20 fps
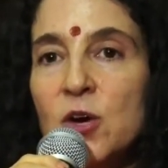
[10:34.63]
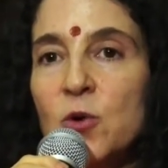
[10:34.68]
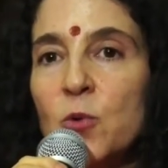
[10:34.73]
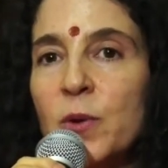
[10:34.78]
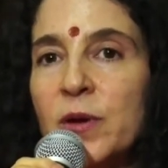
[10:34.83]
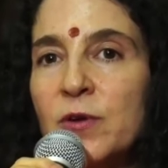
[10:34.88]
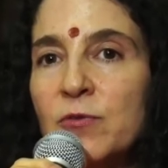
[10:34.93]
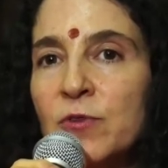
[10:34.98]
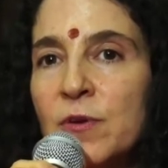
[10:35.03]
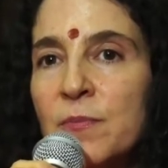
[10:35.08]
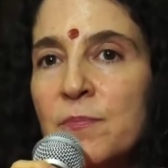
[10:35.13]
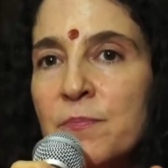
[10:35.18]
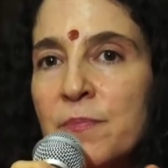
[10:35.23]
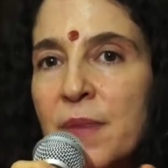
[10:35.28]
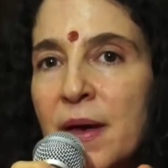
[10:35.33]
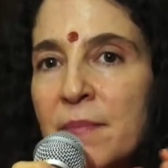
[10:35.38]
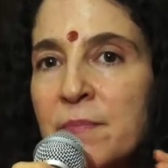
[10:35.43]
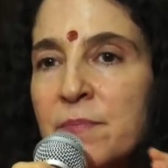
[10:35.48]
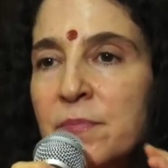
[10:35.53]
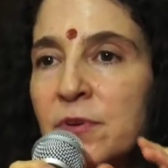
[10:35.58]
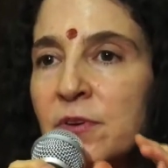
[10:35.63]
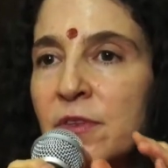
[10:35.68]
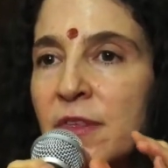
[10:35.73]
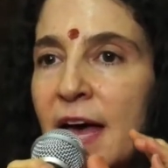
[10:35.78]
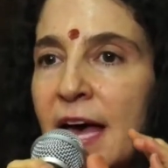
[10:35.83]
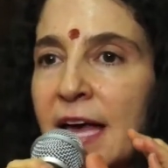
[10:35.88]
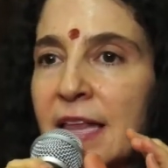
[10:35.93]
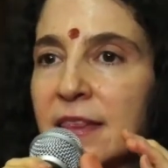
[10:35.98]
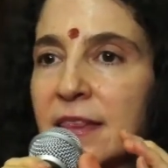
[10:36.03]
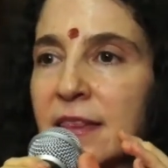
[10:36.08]
We remember
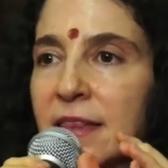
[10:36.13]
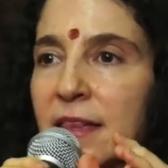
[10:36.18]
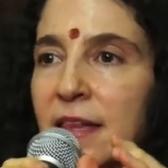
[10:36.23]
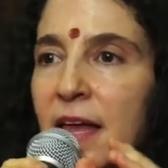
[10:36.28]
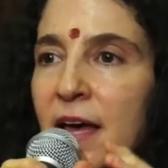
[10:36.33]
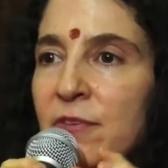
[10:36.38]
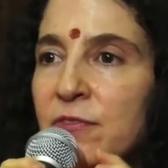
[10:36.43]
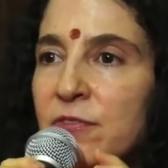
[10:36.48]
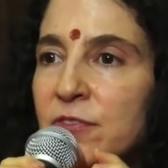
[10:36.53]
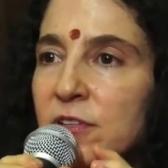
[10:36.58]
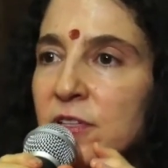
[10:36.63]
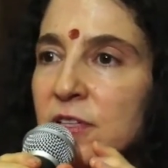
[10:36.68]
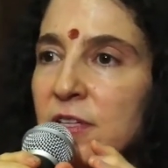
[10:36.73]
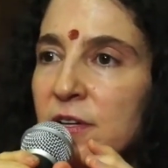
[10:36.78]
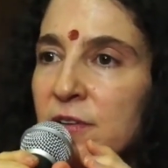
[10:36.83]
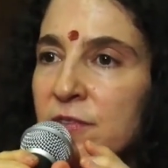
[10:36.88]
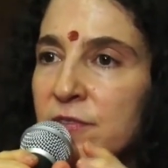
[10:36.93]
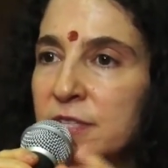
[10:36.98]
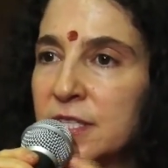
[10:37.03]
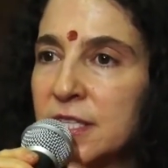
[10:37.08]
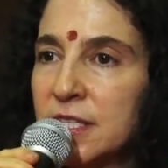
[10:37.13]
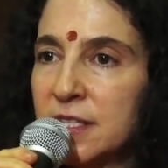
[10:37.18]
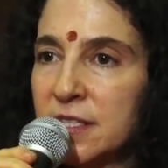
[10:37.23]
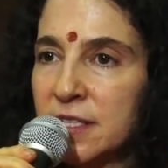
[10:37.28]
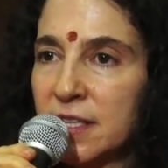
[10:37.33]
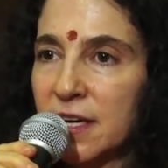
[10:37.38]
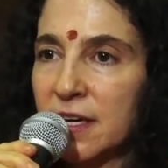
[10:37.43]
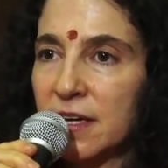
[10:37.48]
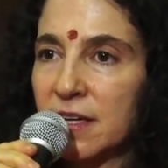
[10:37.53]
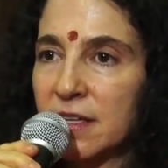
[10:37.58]
that level of
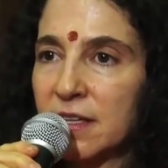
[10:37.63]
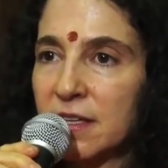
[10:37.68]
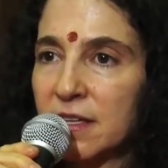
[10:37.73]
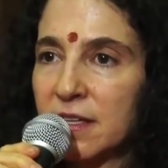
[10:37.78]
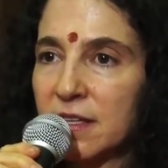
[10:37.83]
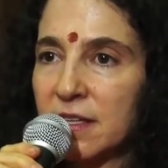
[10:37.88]
detail.